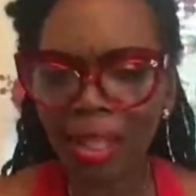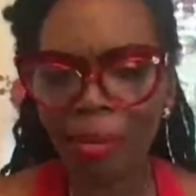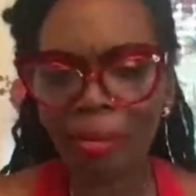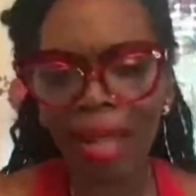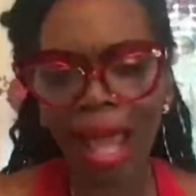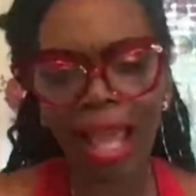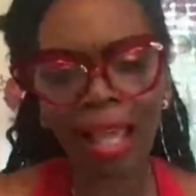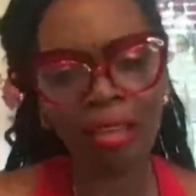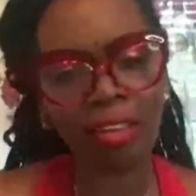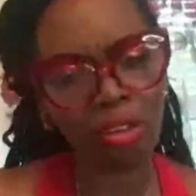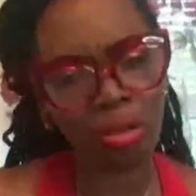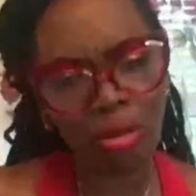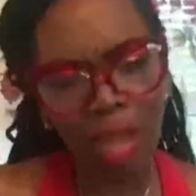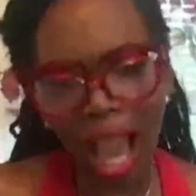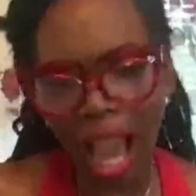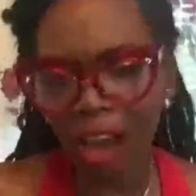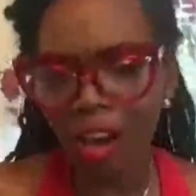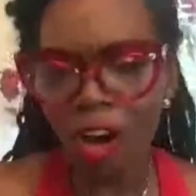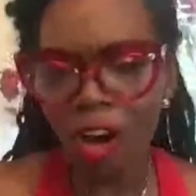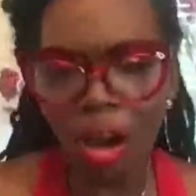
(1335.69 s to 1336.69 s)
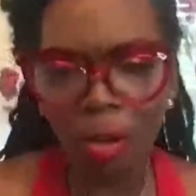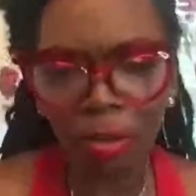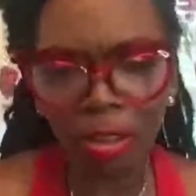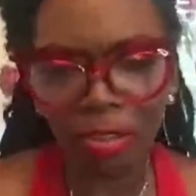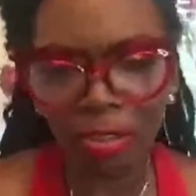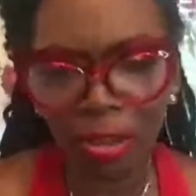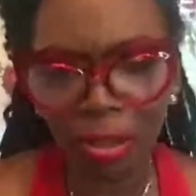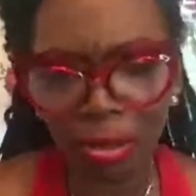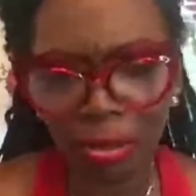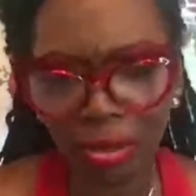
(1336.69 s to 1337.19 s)
they like, you gotta call
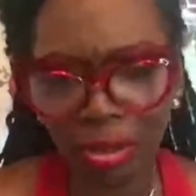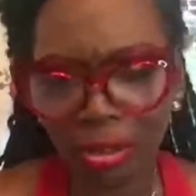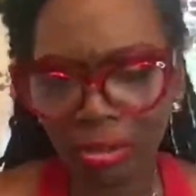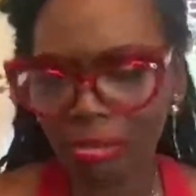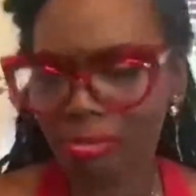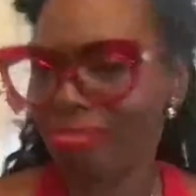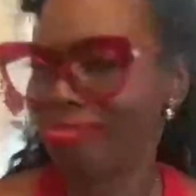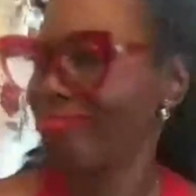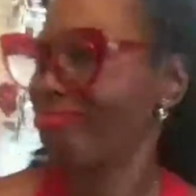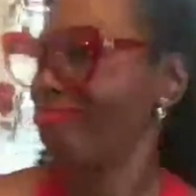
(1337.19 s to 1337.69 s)
me first.